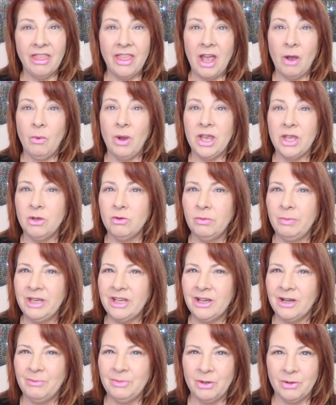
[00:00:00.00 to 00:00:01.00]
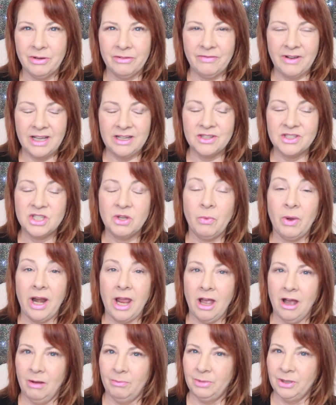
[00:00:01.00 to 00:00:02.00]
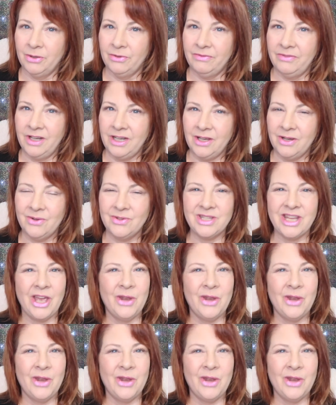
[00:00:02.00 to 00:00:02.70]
That way you will become notified as to when I upload videos